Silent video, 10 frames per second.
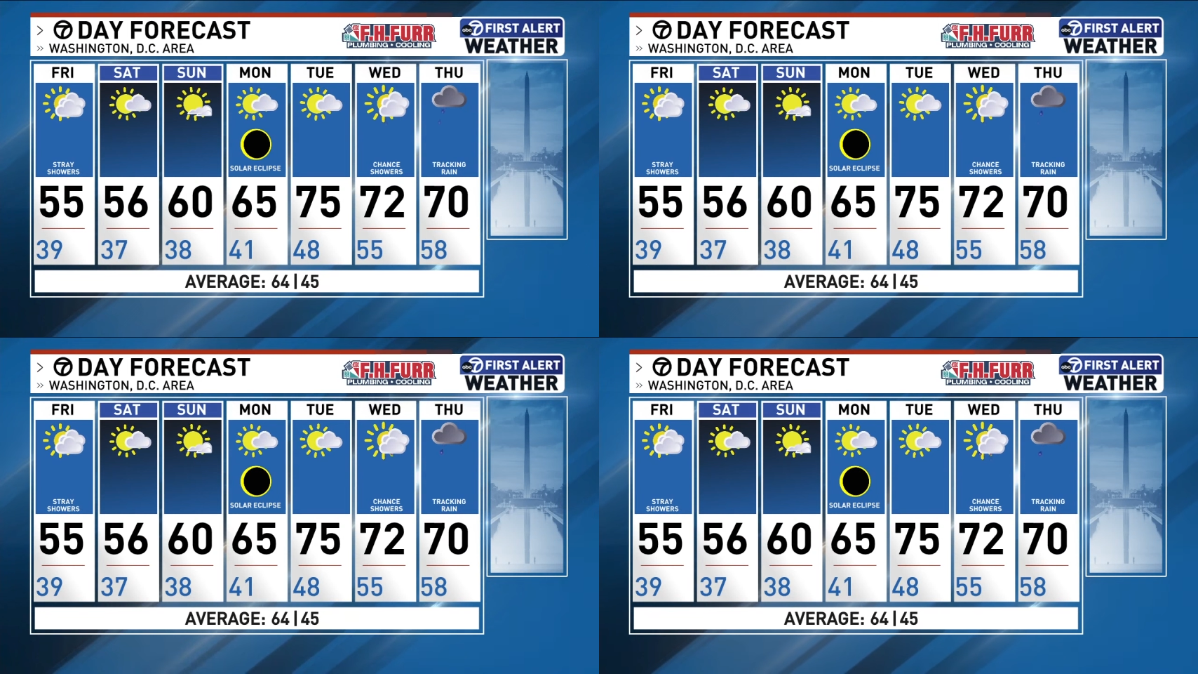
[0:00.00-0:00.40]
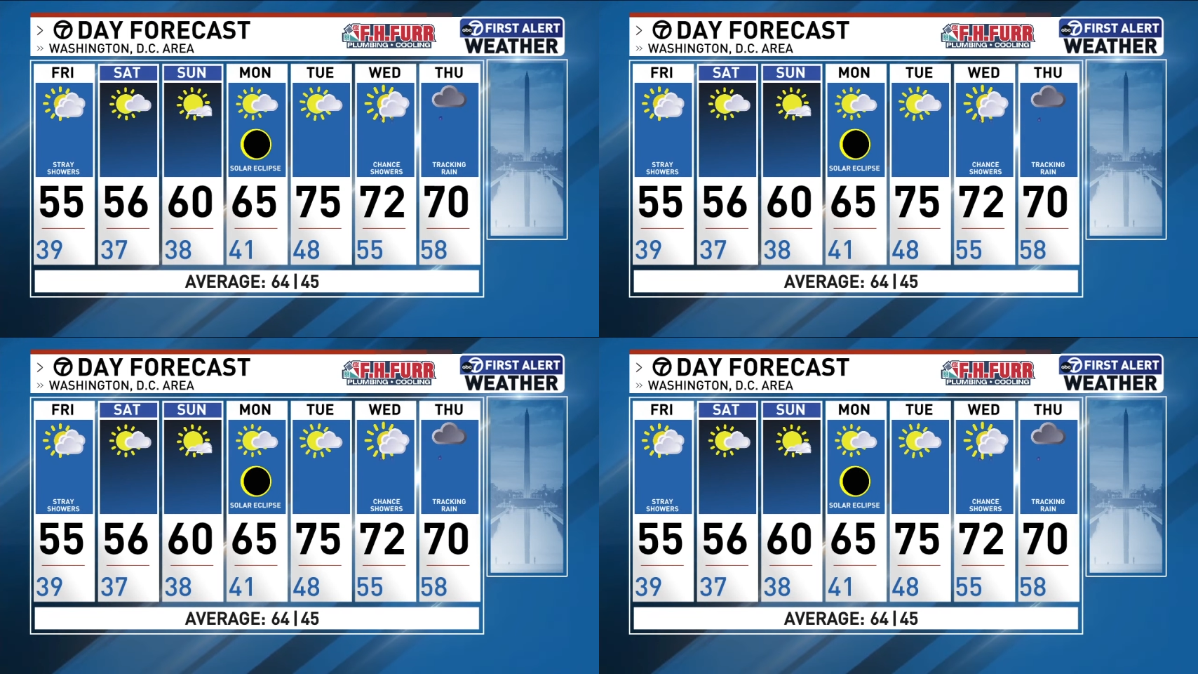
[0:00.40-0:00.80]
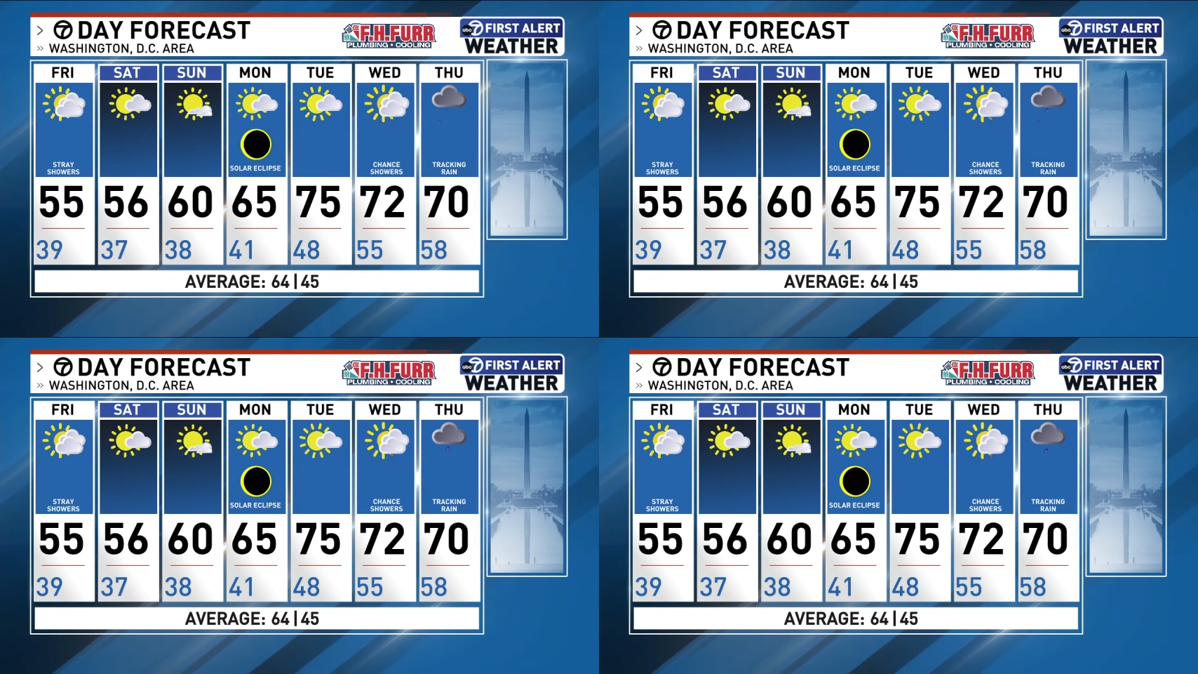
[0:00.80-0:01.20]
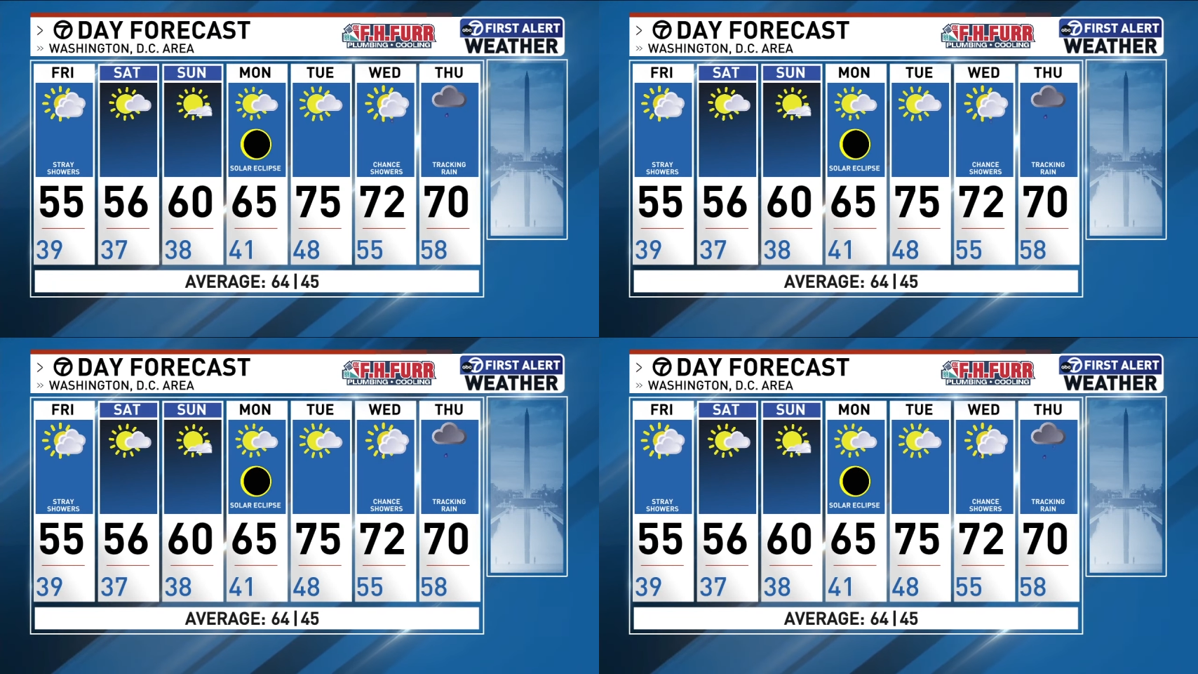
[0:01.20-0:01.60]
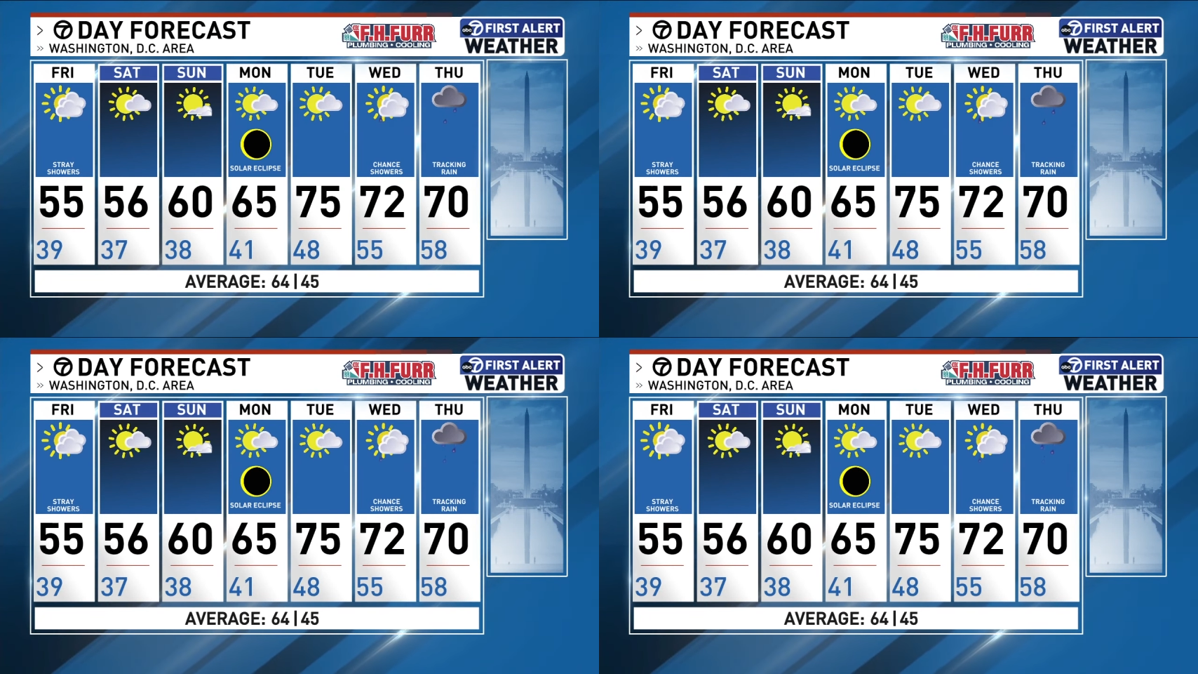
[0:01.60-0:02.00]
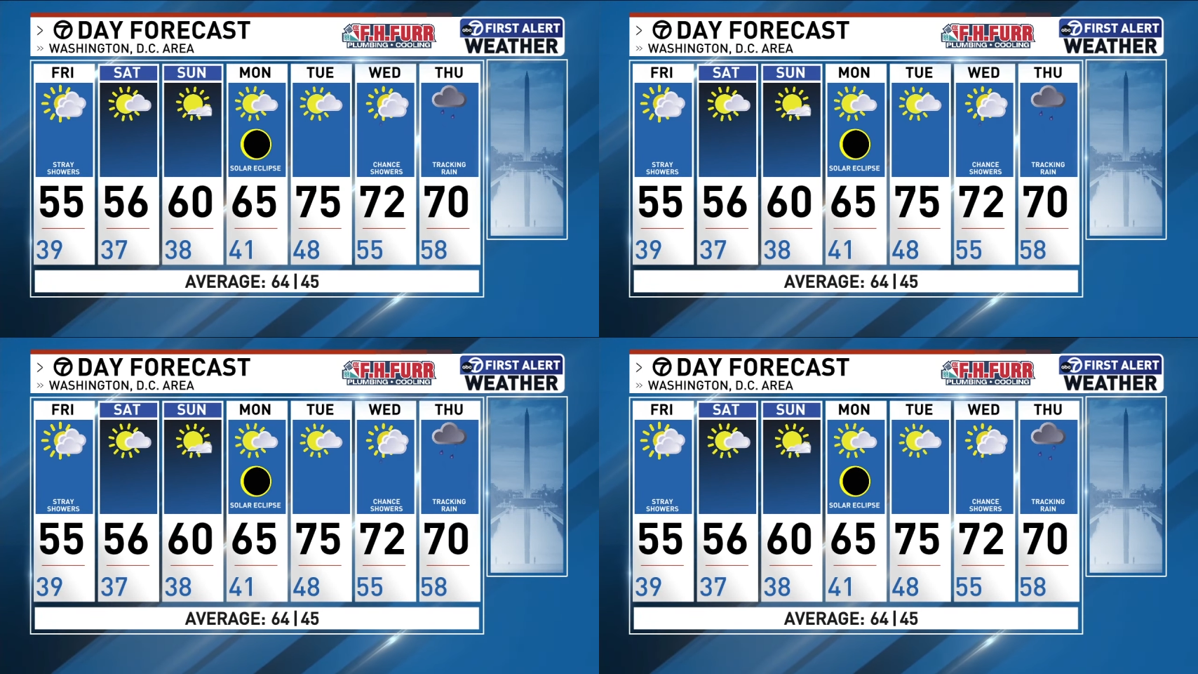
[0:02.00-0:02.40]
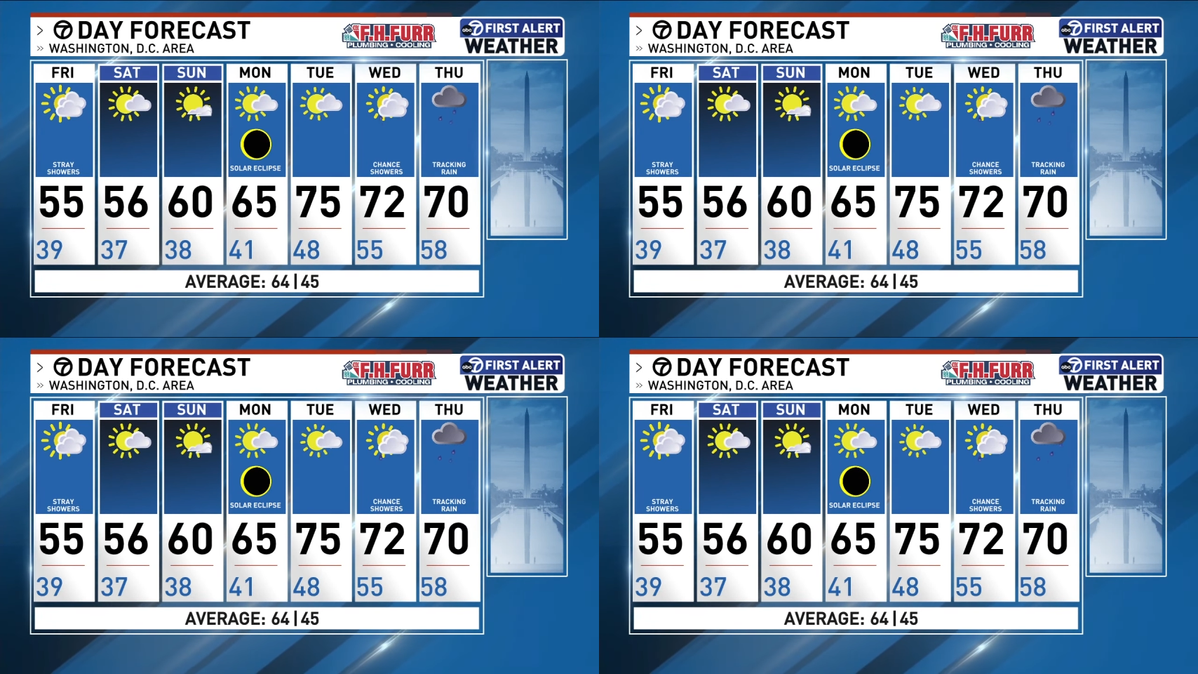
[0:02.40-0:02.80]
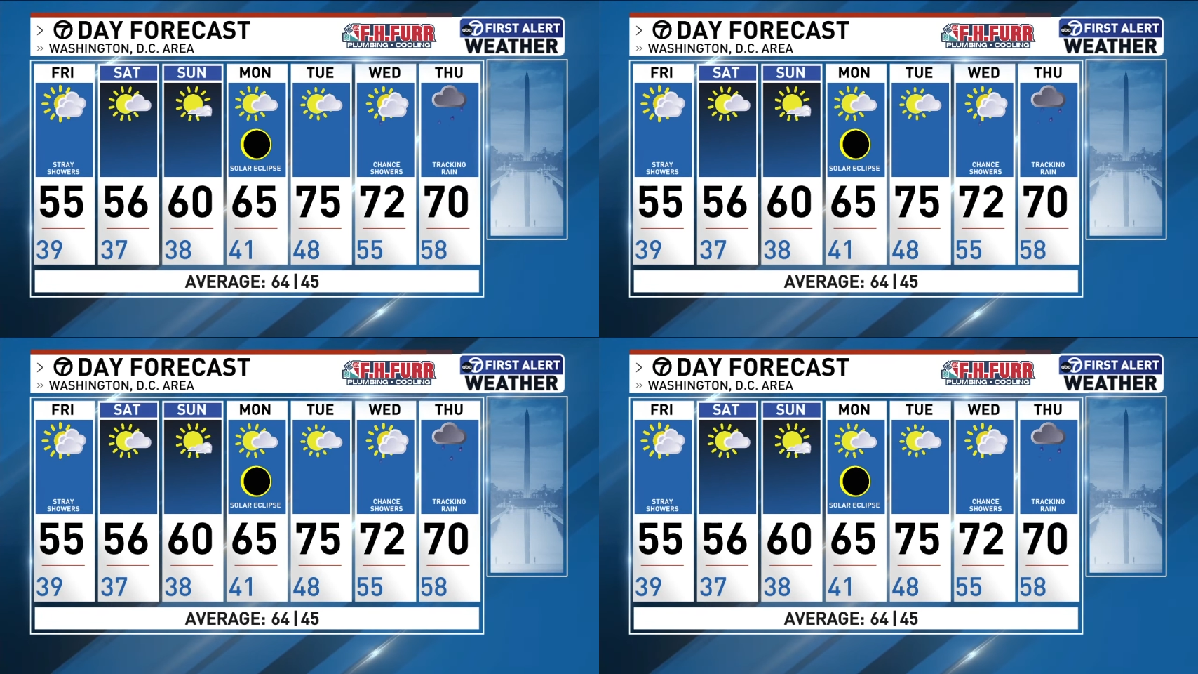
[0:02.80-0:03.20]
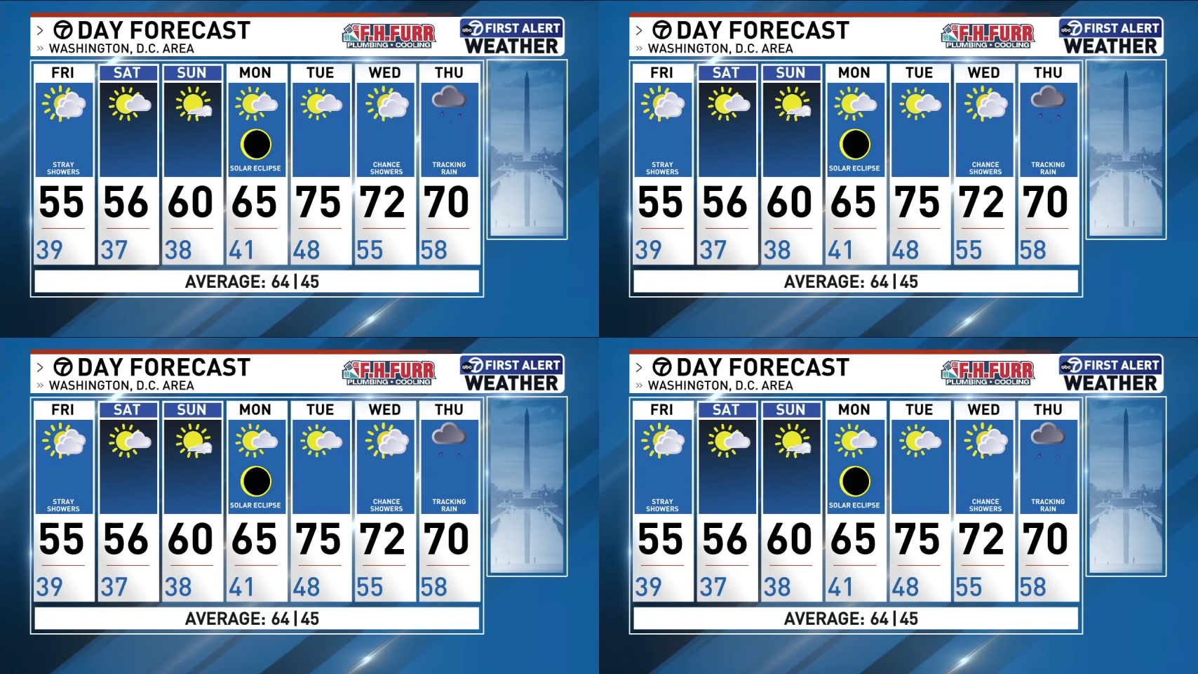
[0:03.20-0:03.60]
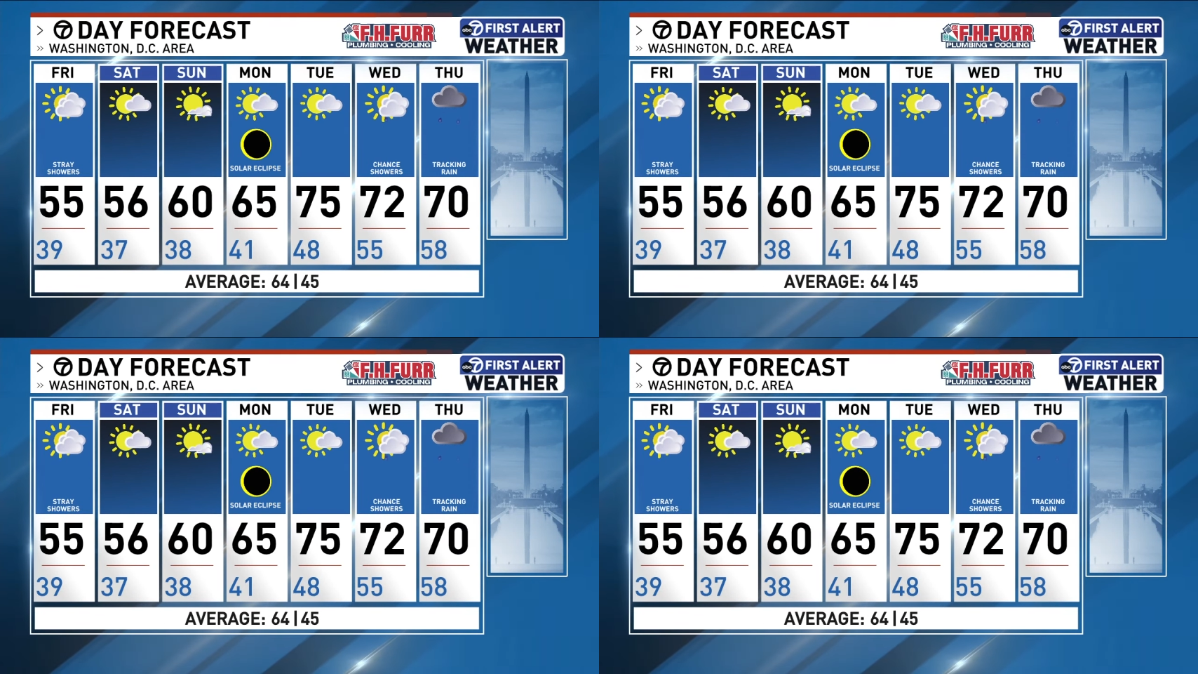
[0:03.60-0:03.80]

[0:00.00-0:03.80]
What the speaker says: Nobody's mouth can be seen.